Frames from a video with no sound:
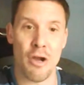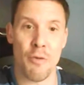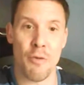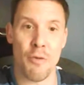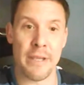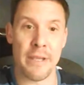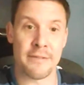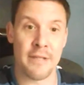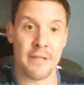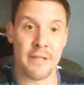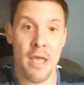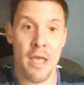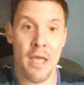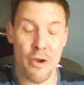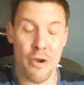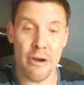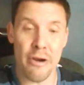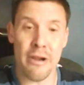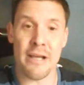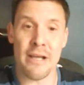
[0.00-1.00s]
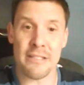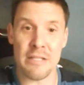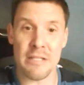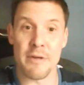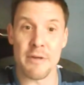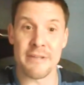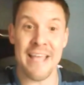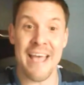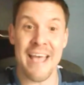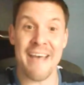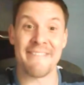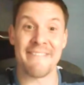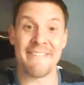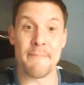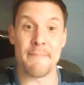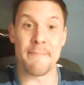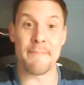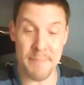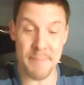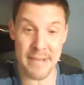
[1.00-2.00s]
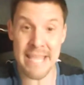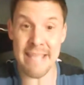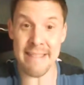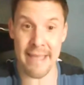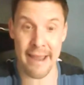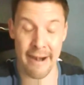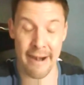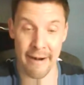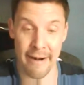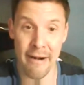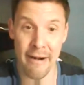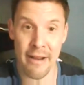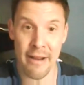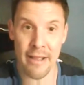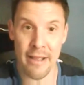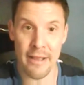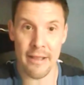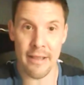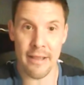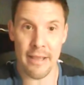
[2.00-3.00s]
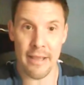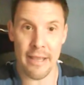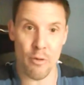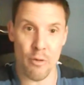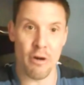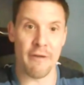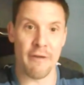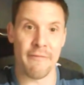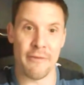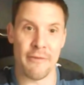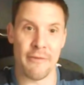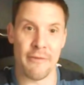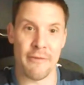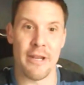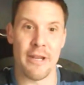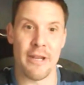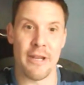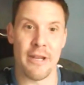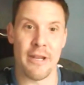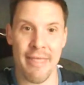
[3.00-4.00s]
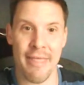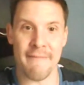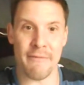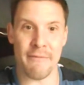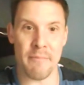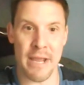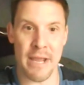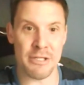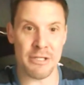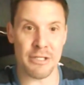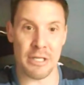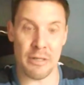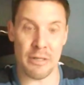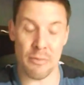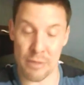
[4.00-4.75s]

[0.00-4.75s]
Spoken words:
because your customers have to be there in order for you to gather that information.